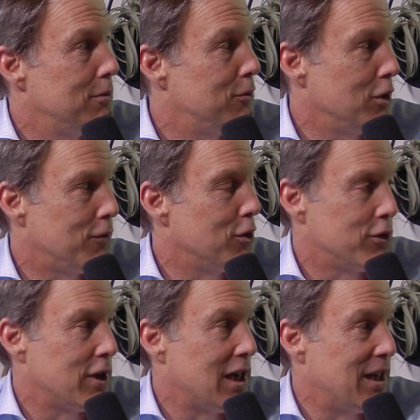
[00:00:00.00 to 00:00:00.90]
For the
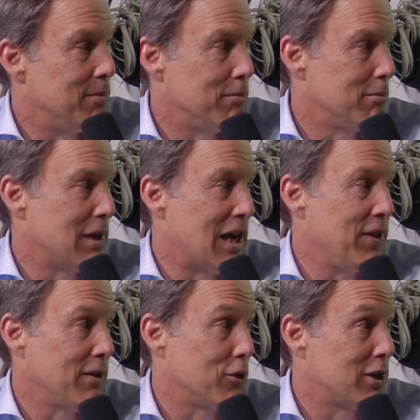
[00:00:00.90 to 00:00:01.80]
first time, I
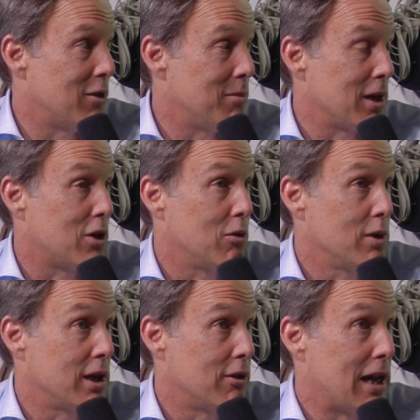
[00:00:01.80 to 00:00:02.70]
think the first time in my
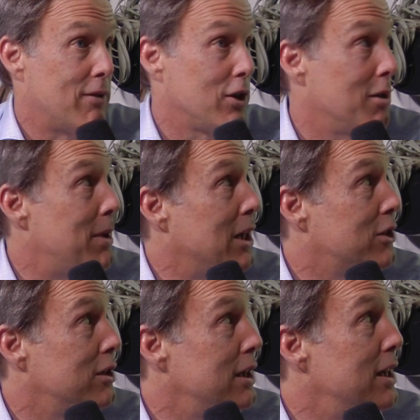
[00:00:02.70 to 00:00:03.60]
career. I haven't gone back
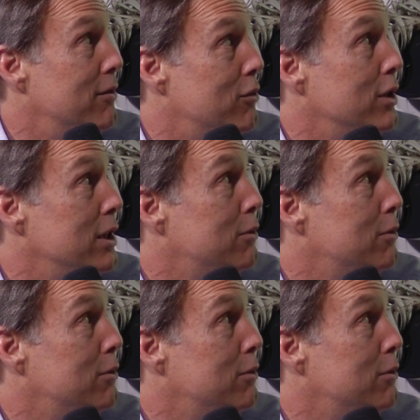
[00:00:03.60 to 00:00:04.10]
to every